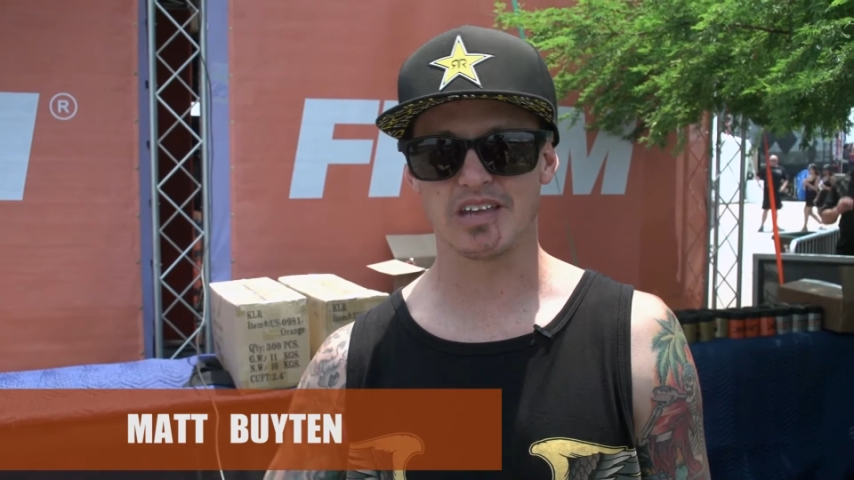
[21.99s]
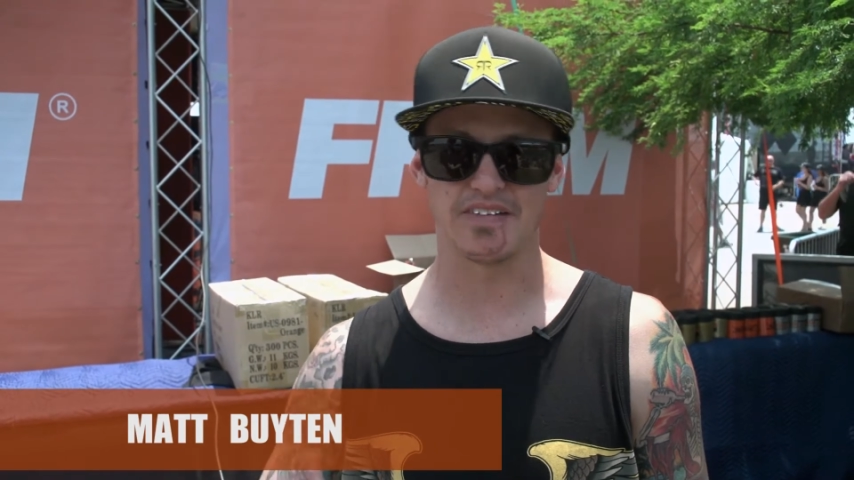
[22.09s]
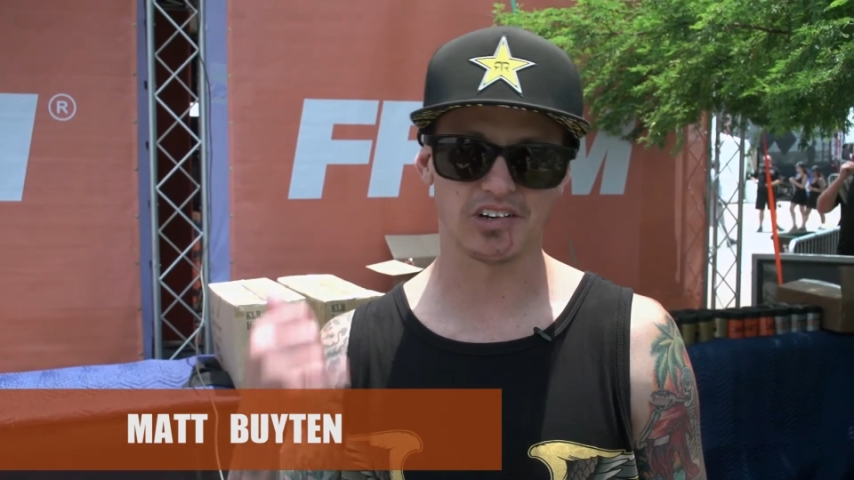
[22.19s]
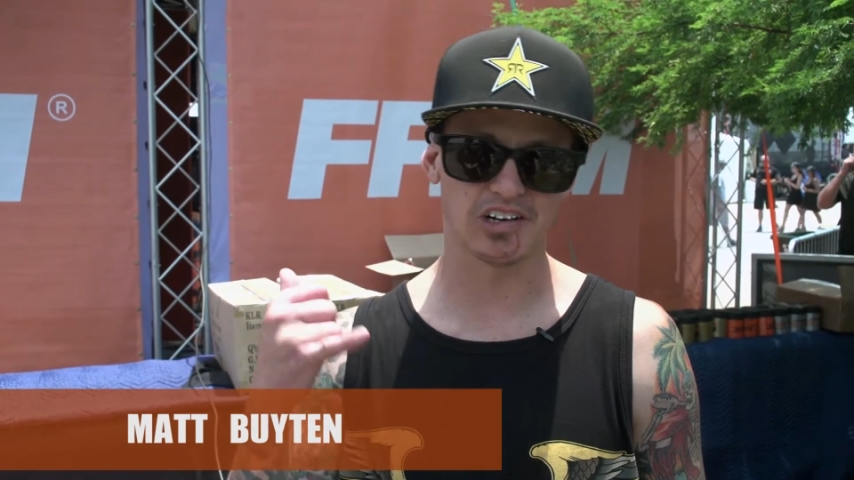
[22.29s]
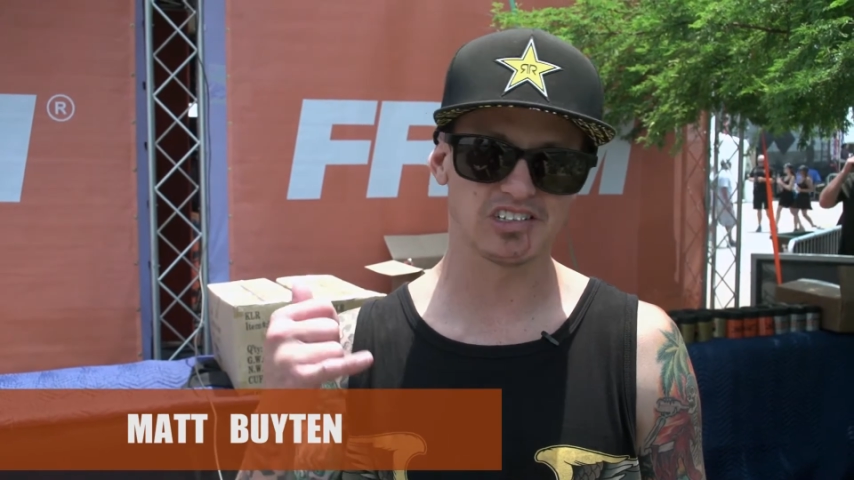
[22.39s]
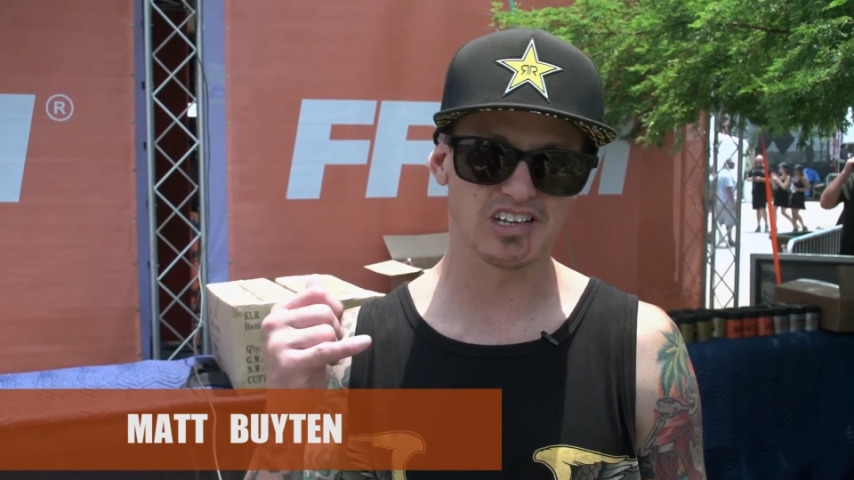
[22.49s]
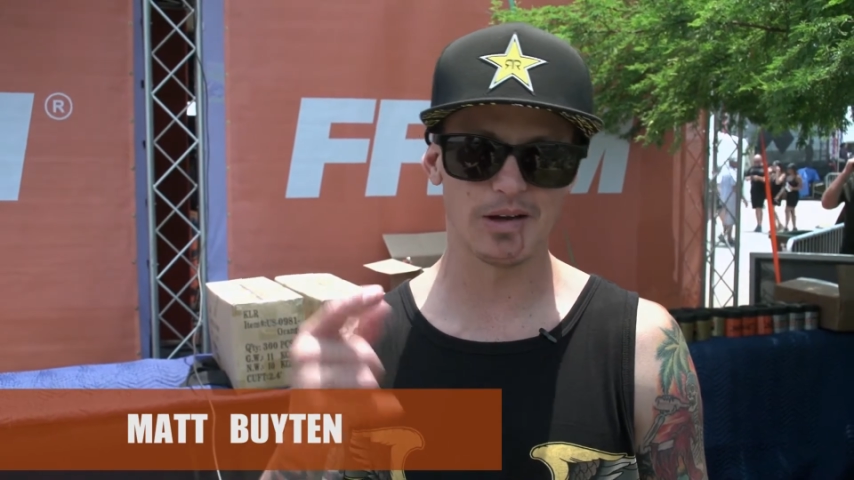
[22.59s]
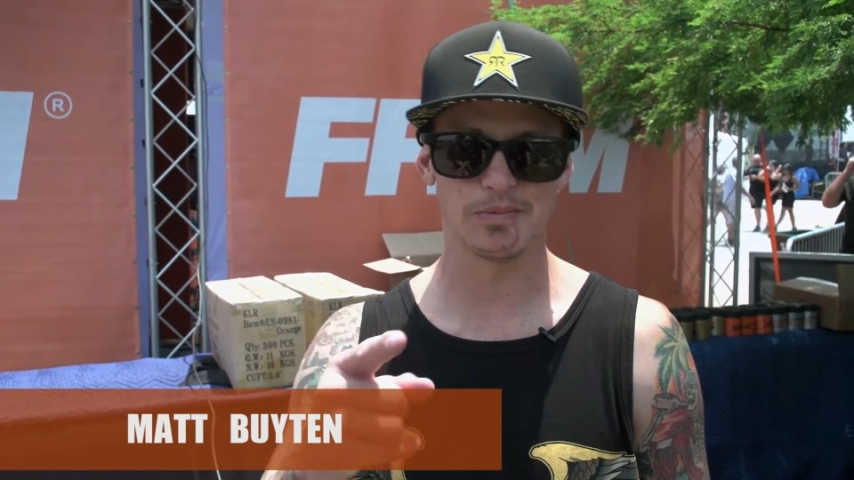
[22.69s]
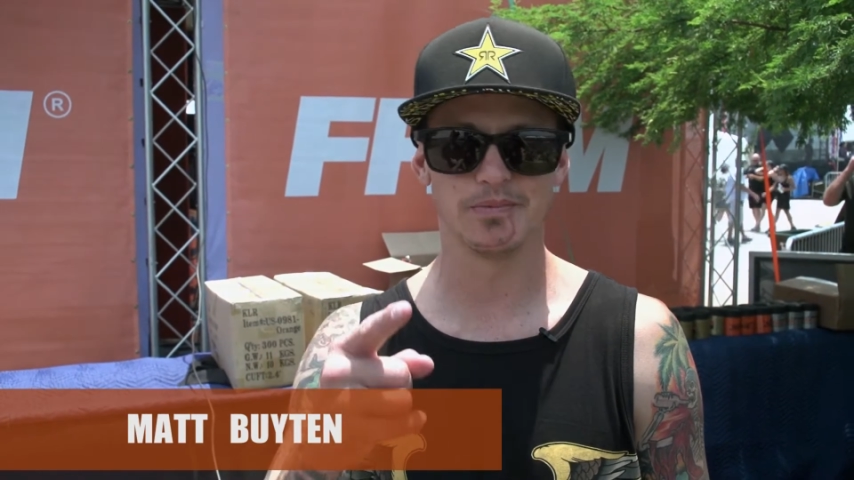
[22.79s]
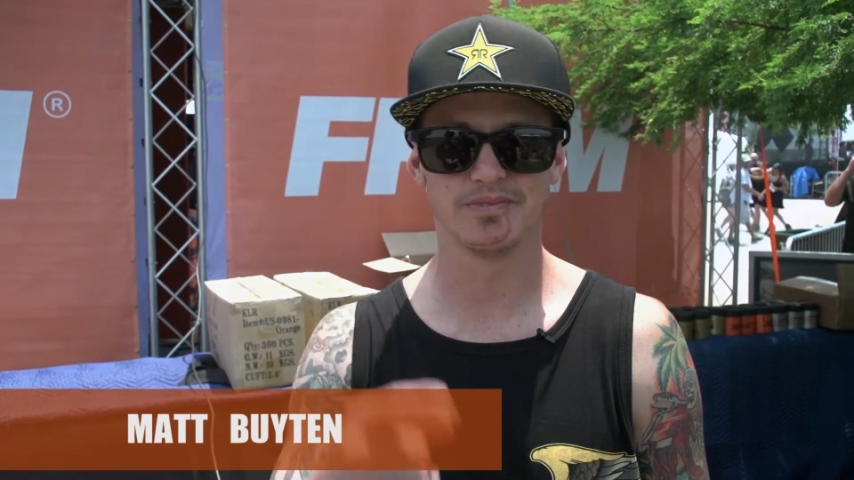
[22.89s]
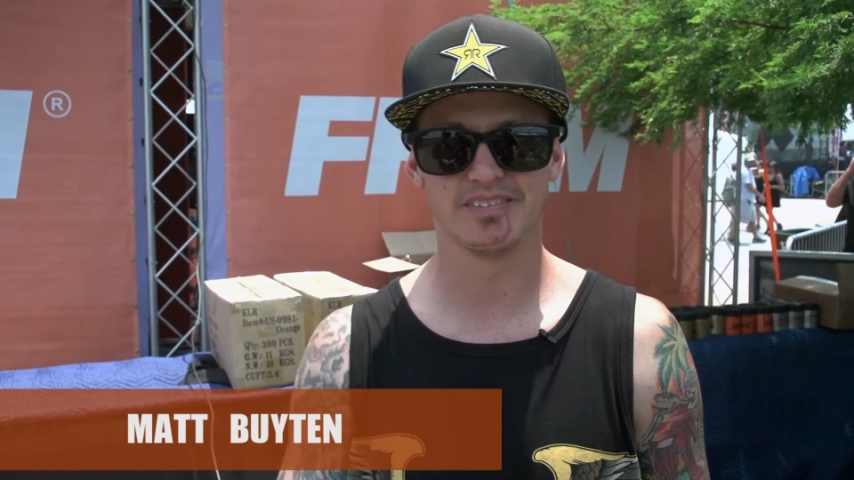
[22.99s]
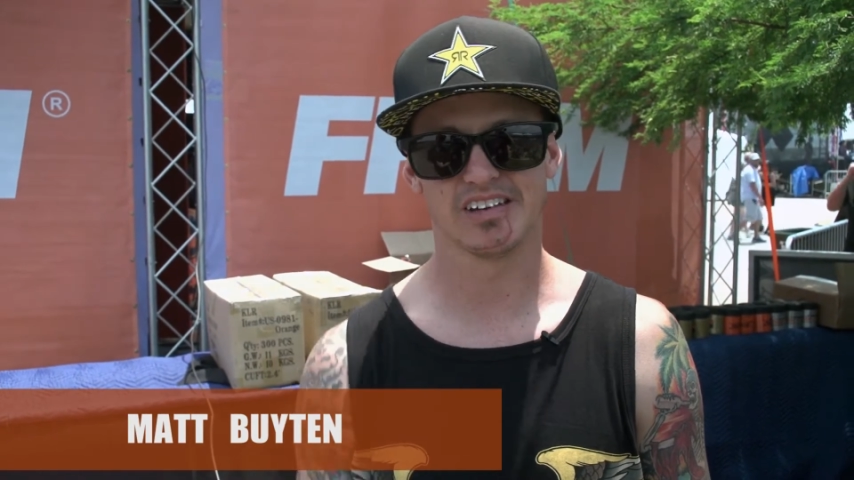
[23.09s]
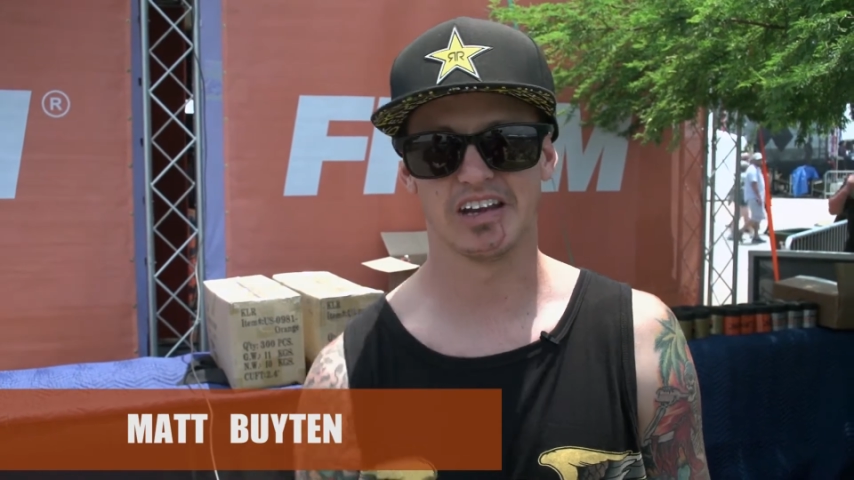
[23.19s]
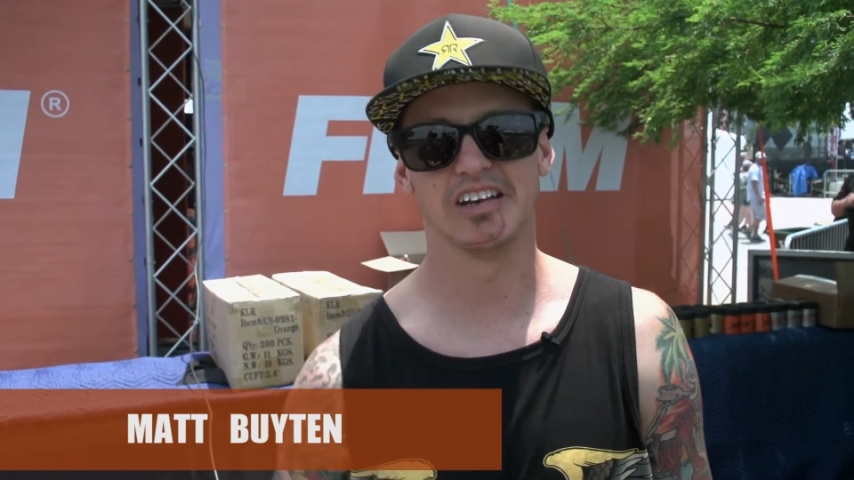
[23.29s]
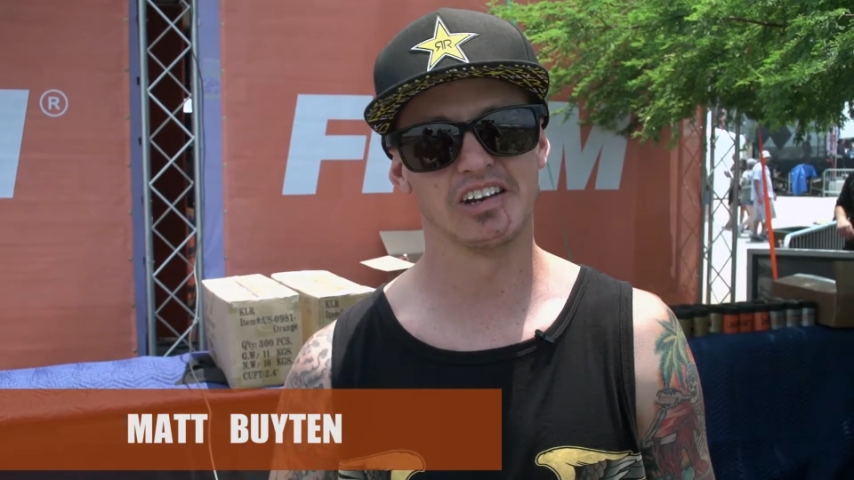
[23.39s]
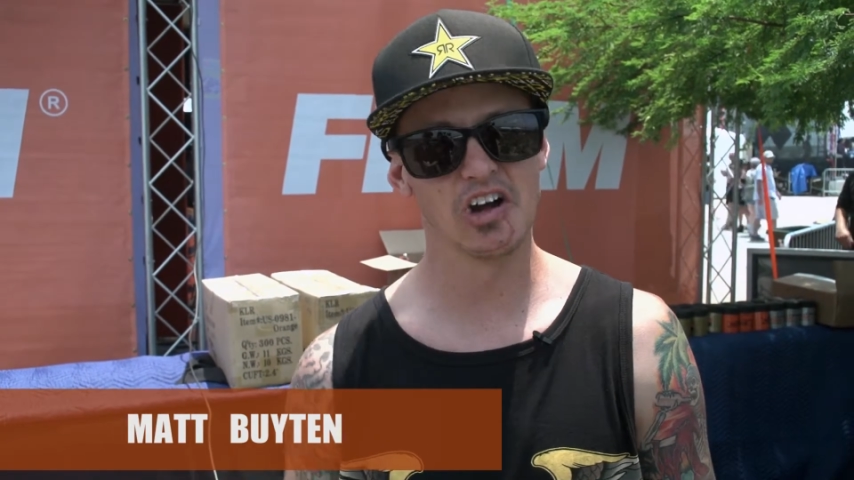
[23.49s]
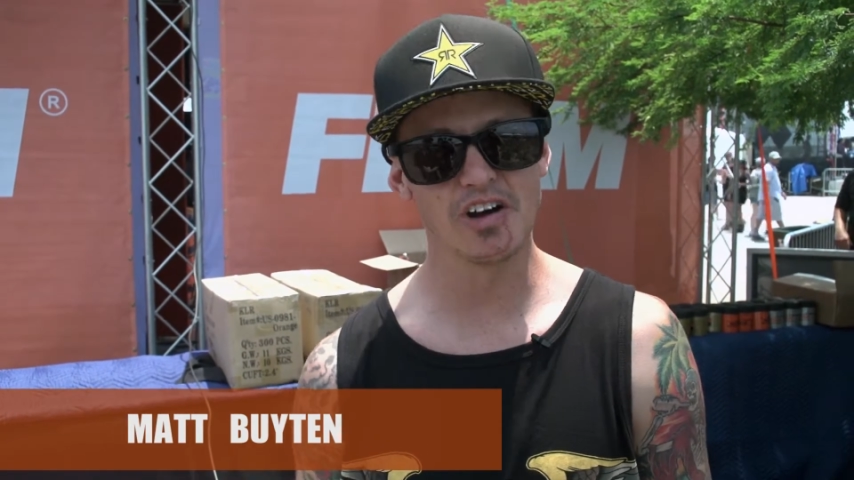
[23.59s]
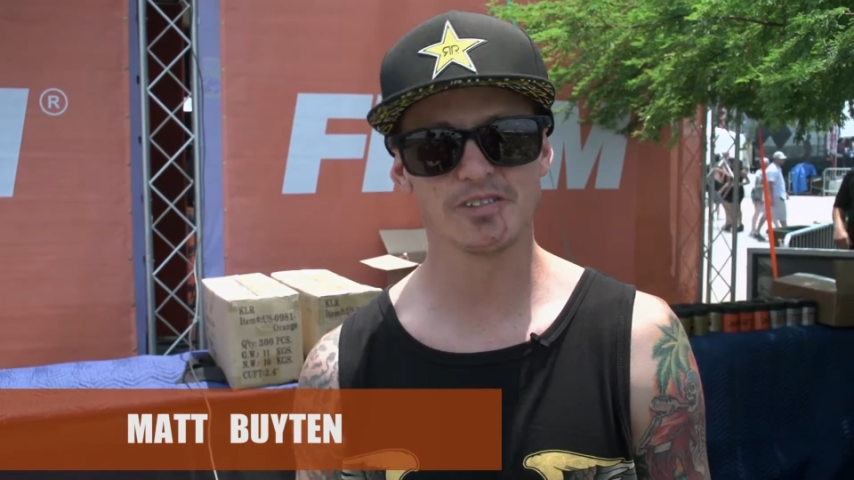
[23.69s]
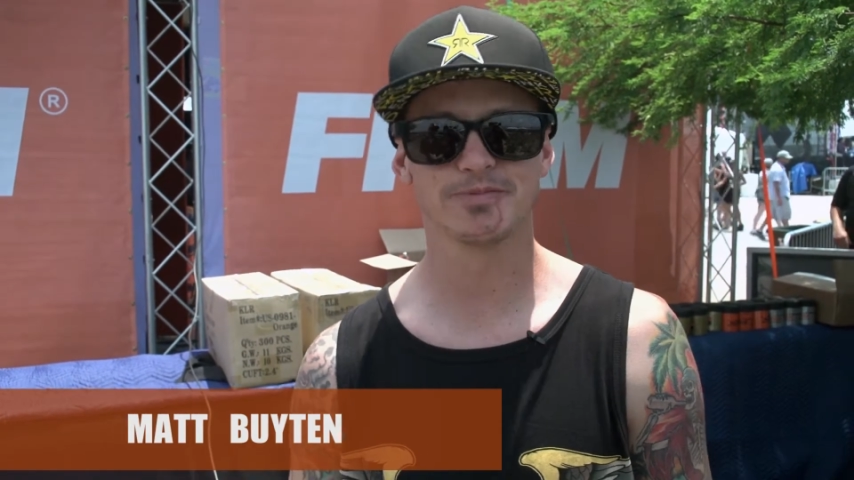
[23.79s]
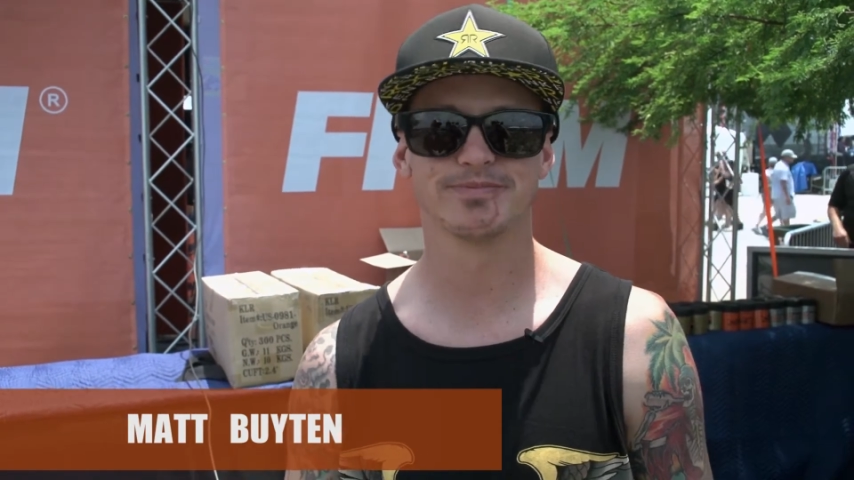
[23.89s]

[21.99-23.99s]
having a good time, getting it on.